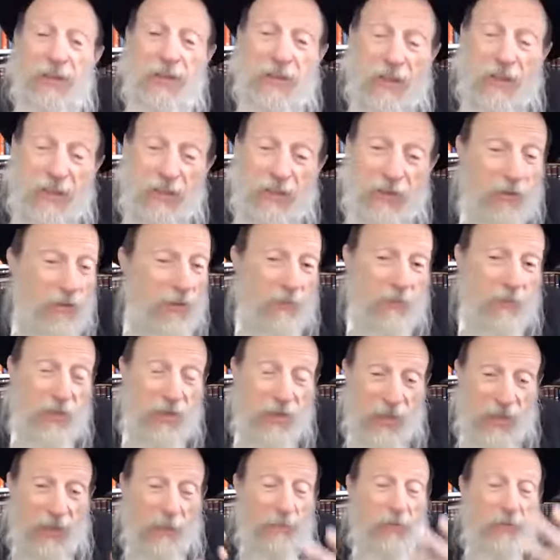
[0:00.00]
said, No, I'm
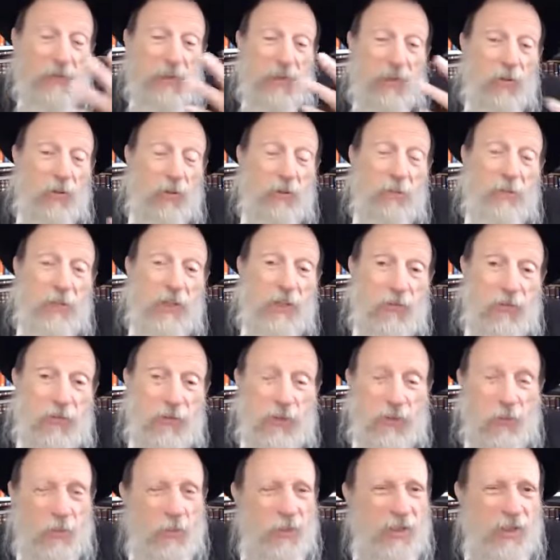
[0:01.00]
just happy to do a mitzvah.
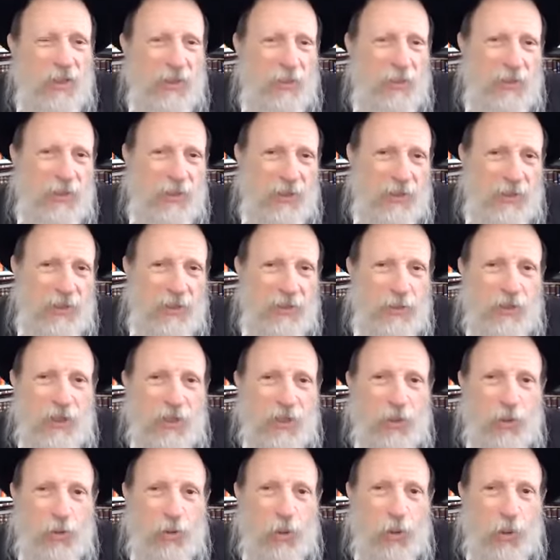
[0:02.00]
So said, One second, one second. You
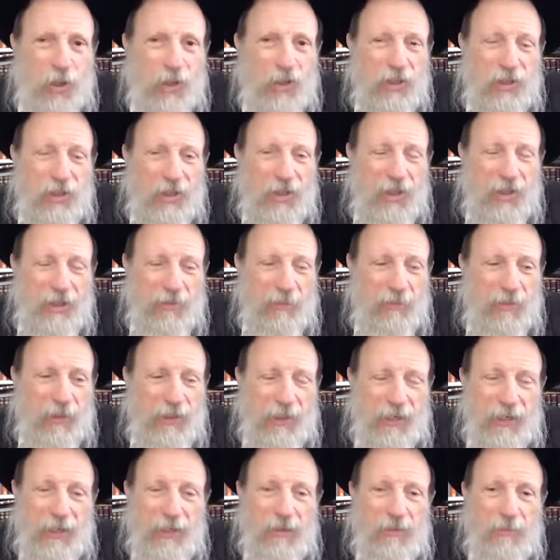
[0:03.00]
said you lost a lot of
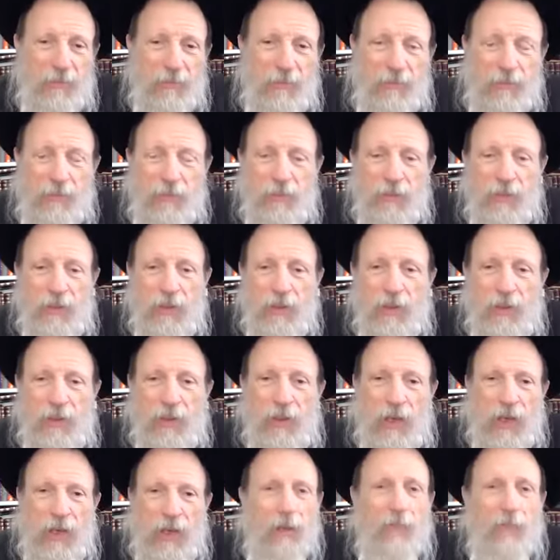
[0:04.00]
money.
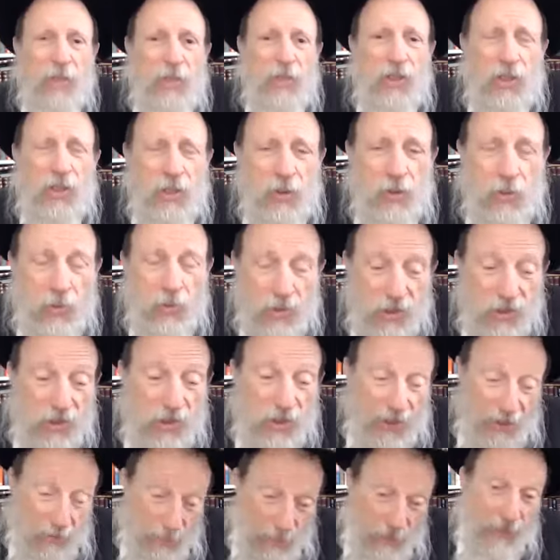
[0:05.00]
How much did you lose? He
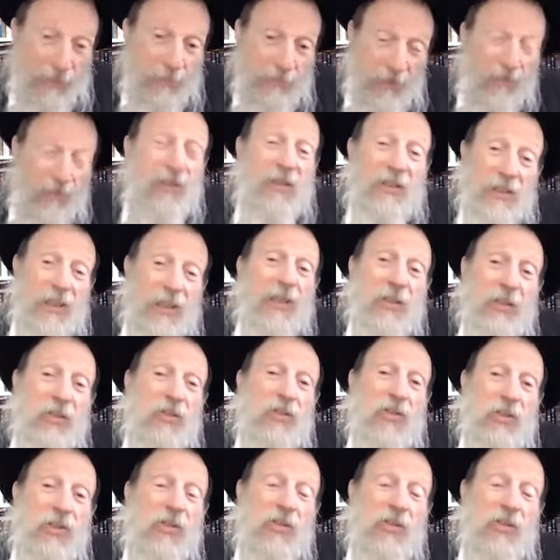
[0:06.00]
said, About a million dollars.